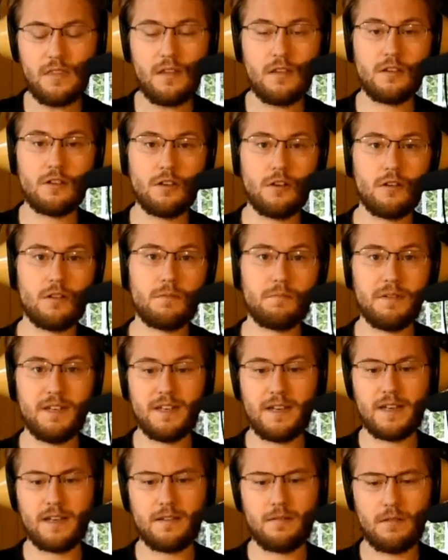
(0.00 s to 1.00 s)
Shutter
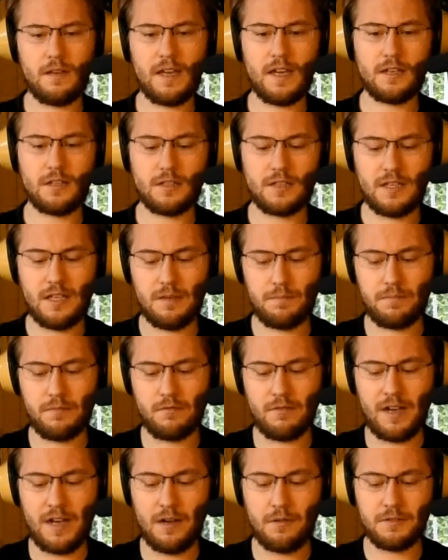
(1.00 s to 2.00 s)
speed I had to keep
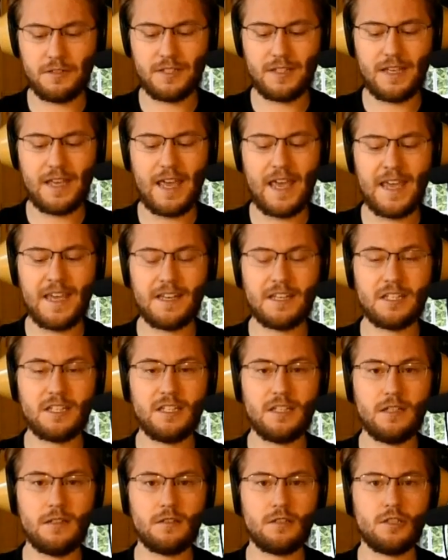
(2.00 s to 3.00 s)
around
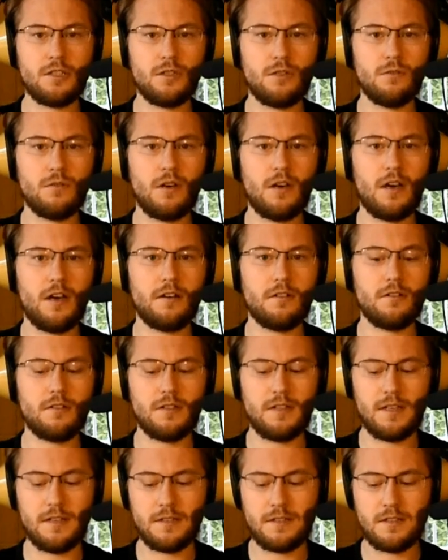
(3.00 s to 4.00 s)
80 to
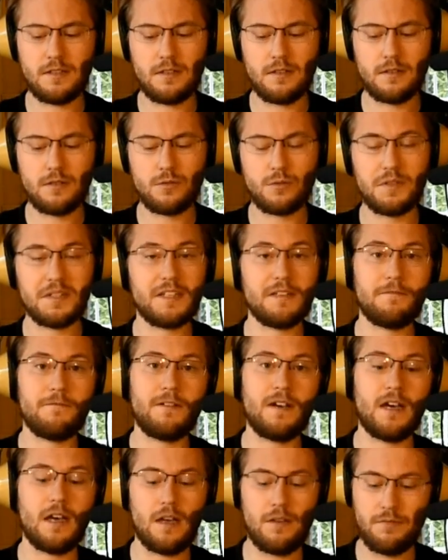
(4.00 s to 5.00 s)

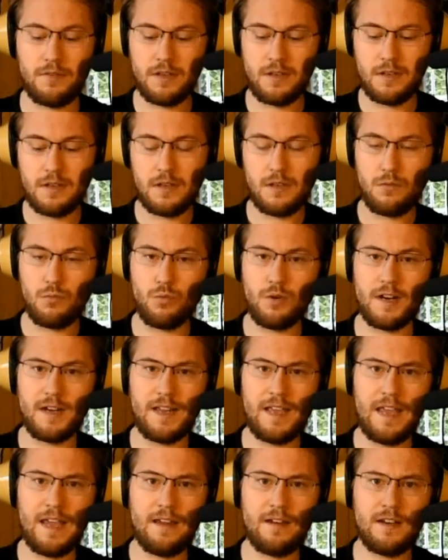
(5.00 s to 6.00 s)
125,
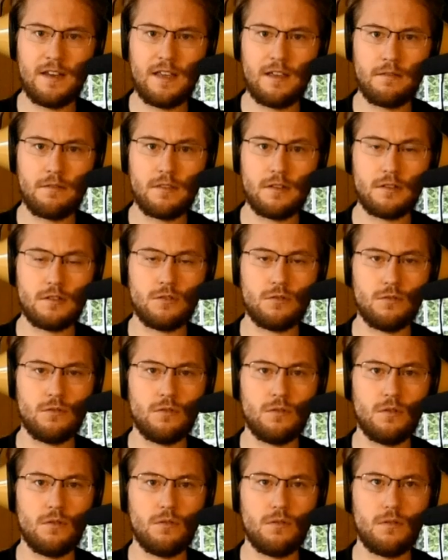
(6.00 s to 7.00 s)
1/80th
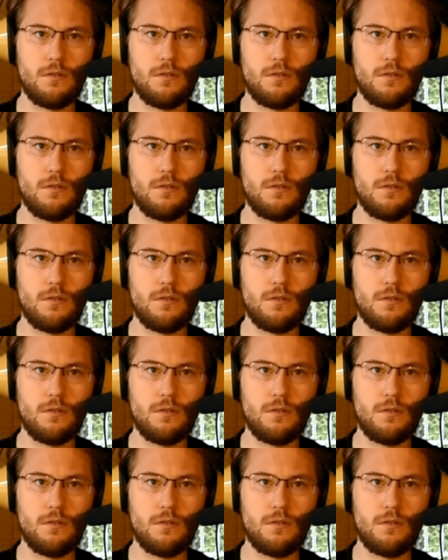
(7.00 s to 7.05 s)
to